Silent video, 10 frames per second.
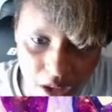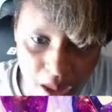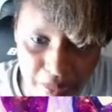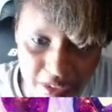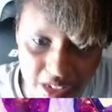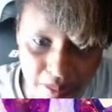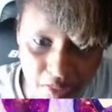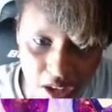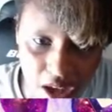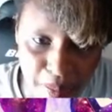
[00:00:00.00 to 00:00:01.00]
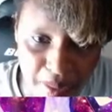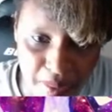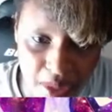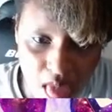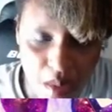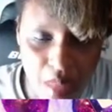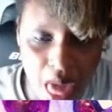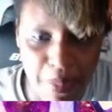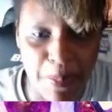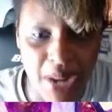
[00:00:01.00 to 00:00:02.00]
competent, competent,
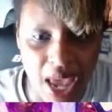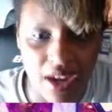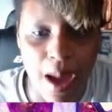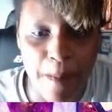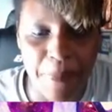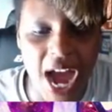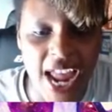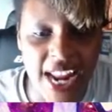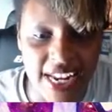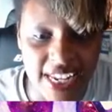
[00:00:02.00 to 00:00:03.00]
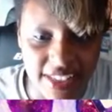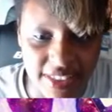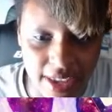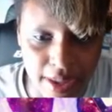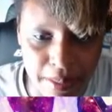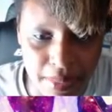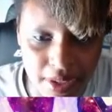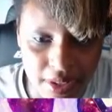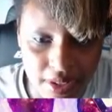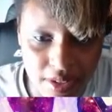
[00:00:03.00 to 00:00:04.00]
blah blah blah, compiling them
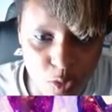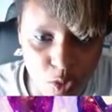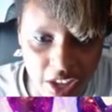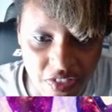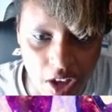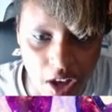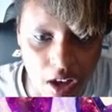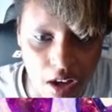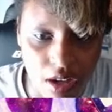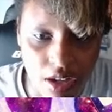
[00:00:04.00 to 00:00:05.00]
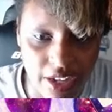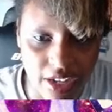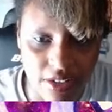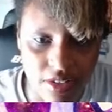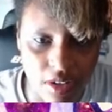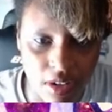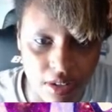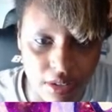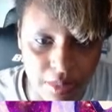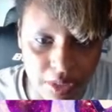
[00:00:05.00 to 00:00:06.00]
together. I can't
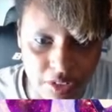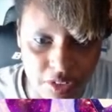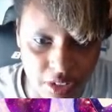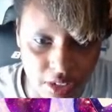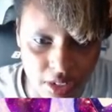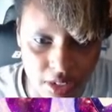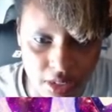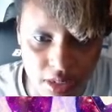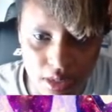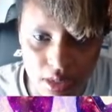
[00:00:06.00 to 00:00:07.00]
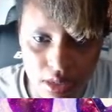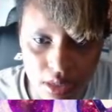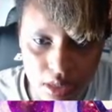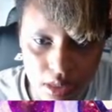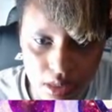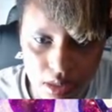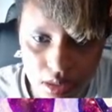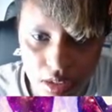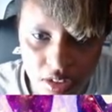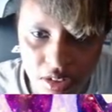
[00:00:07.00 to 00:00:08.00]
talk when I'm under stress.
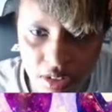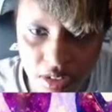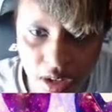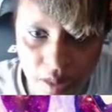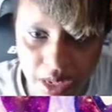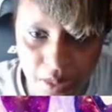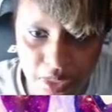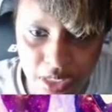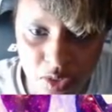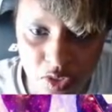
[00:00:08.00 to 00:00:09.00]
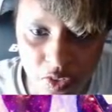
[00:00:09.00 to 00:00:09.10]
I start coming up with a new